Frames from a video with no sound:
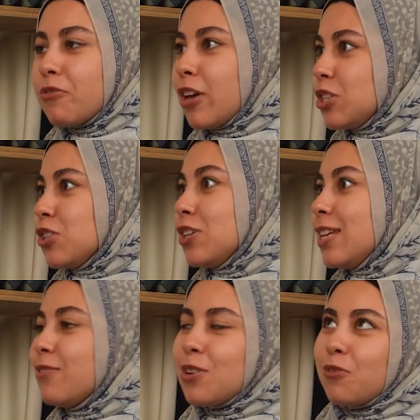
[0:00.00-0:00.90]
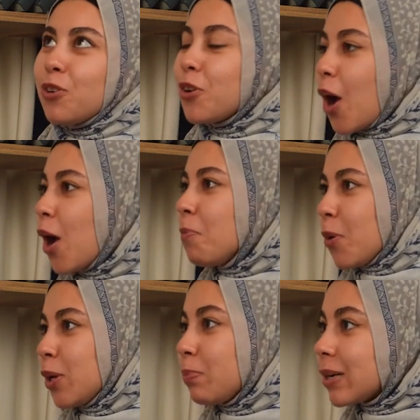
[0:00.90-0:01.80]
Fajr, even if you're not a
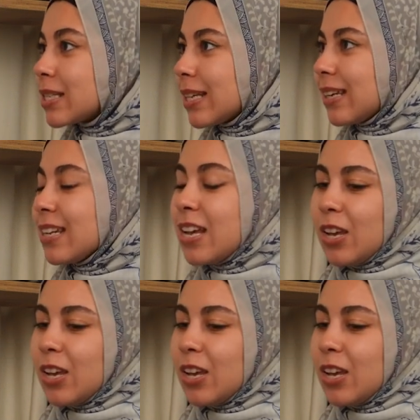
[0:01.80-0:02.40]
morning person,